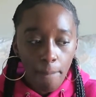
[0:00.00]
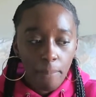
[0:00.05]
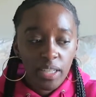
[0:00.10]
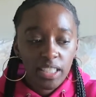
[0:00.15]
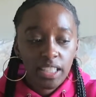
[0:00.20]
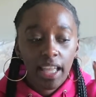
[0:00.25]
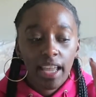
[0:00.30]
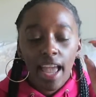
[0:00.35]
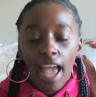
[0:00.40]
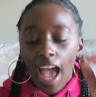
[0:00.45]

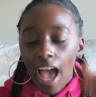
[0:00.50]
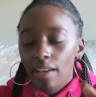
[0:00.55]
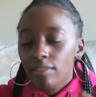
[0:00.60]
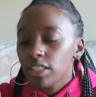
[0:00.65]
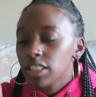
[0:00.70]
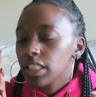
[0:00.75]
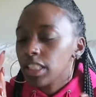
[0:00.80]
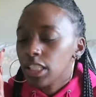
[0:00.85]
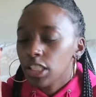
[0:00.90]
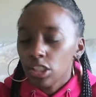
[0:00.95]
but they have
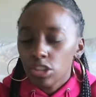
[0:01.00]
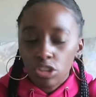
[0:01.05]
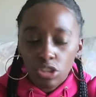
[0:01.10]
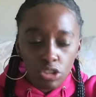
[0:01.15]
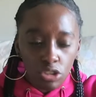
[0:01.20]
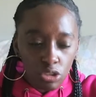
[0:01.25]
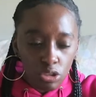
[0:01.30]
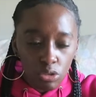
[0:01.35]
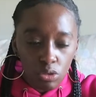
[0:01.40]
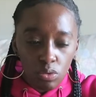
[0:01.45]
an
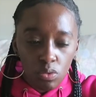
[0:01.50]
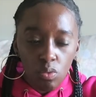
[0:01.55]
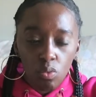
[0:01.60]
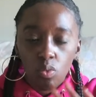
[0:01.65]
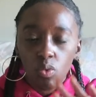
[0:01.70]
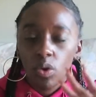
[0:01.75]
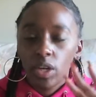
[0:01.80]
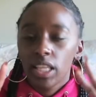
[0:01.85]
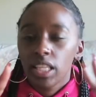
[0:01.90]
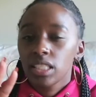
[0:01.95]
issue
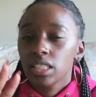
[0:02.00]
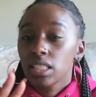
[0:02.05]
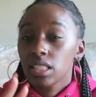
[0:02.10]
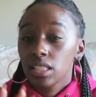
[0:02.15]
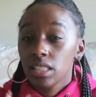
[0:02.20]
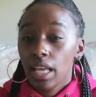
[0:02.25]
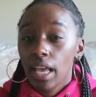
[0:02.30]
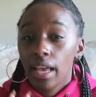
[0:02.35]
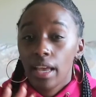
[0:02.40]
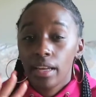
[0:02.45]
with
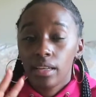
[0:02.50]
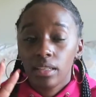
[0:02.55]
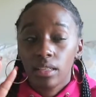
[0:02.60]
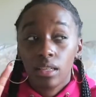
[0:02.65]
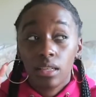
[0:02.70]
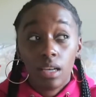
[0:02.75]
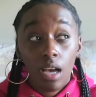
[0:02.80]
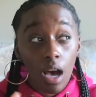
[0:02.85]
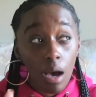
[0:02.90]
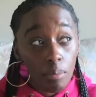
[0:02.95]
said
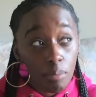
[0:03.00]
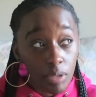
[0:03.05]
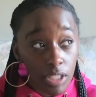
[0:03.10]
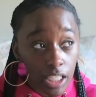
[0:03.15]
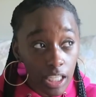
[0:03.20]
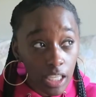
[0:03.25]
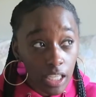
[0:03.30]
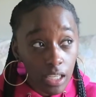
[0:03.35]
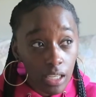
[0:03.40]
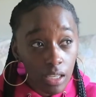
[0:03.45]

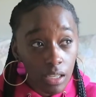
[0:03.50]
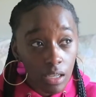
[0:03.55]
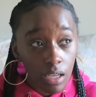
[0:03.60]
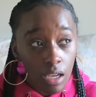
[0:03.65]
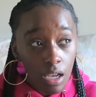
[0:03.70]
company,